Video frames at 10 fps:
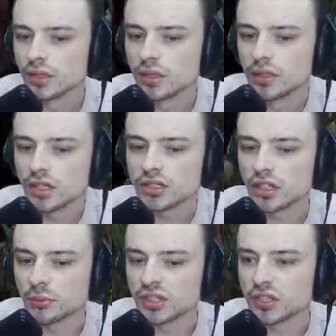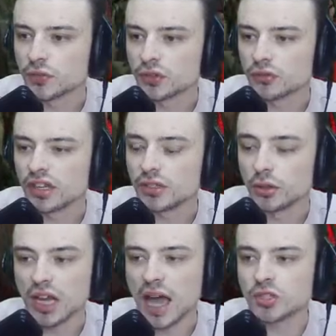Try to start petition for Dredd 2.
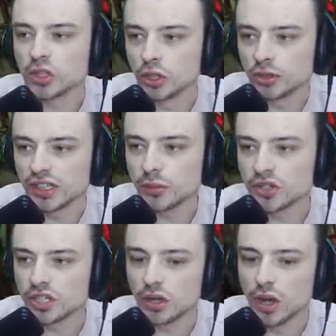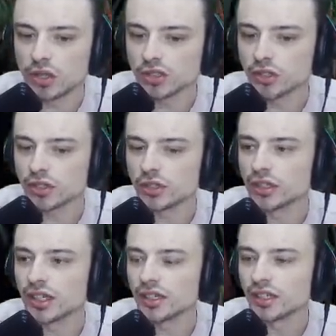Absolutely! We should all start,
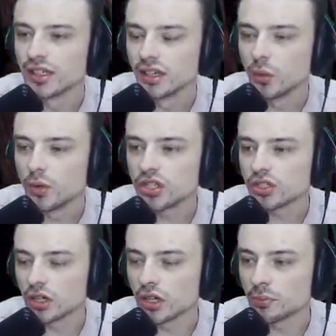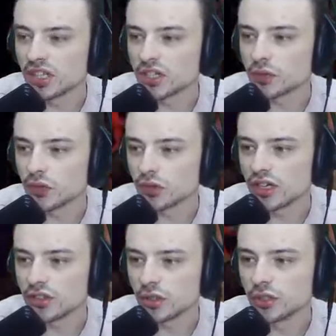like... We should start a petition for Dredd
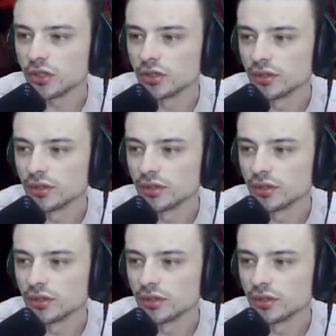2, dude.